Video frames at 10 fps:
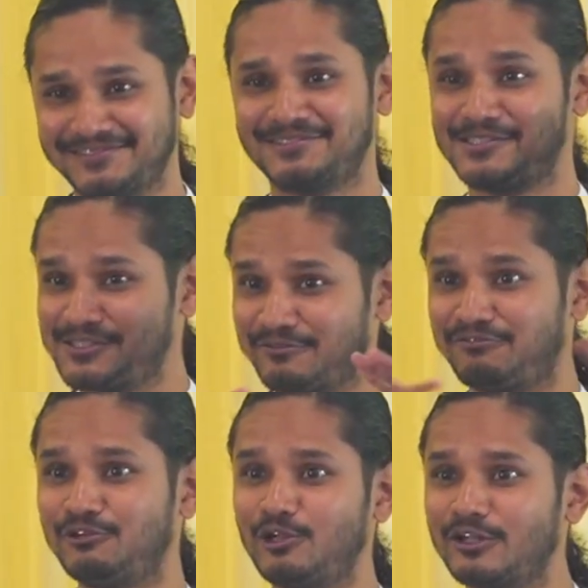So there's a
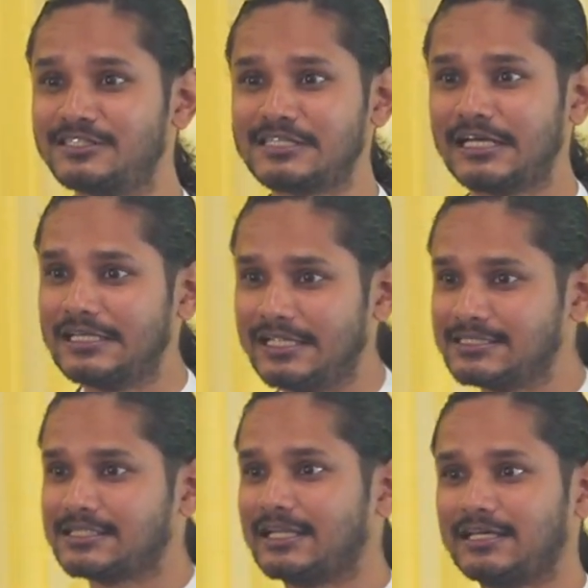full-on
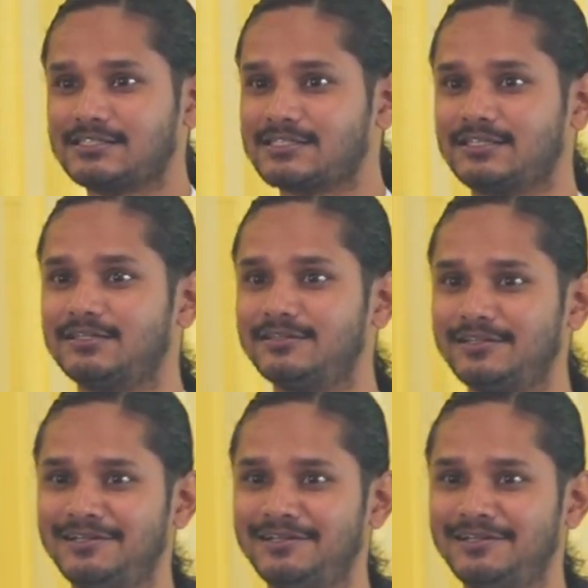science class here,